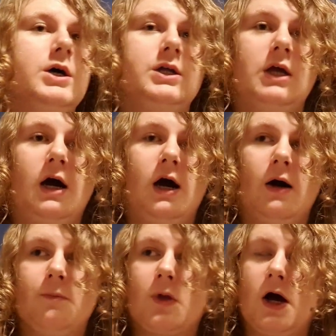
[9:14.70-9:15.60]

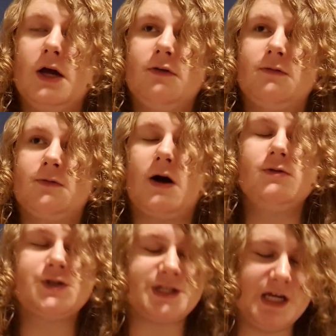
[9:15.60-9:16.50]
yeah,
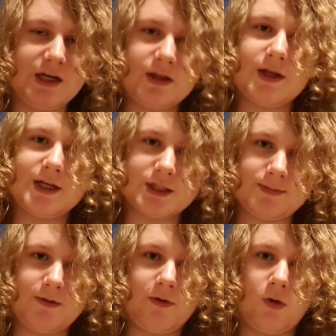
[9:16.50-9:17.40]
I've seen things
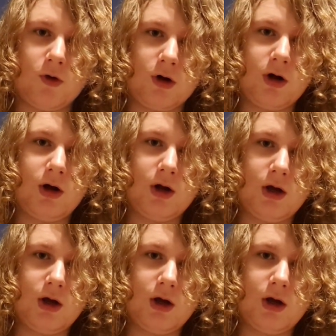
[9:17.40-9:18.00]
before.